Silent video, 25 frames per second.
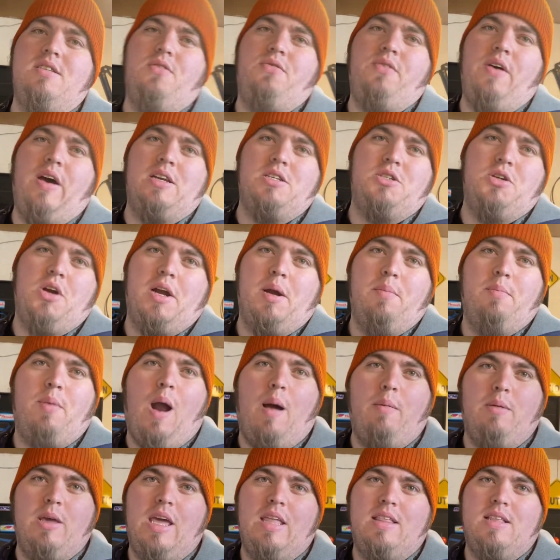the faster I can
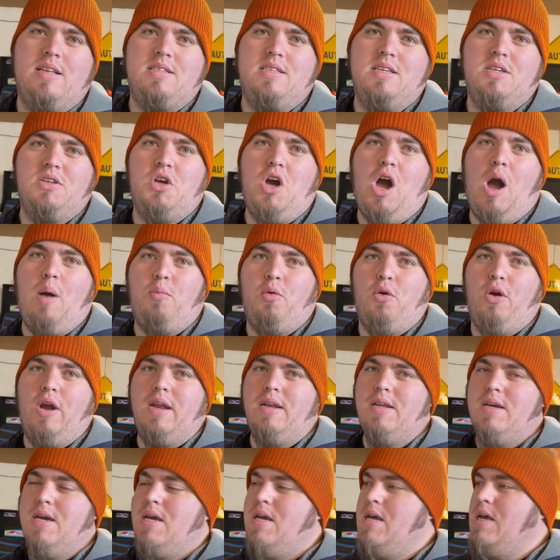probably get this thing to
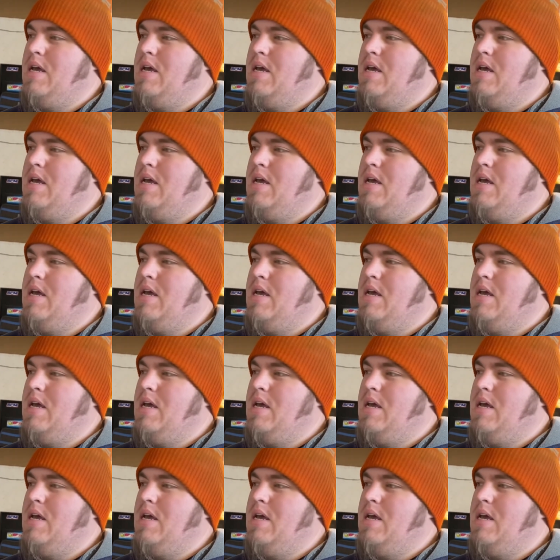operate.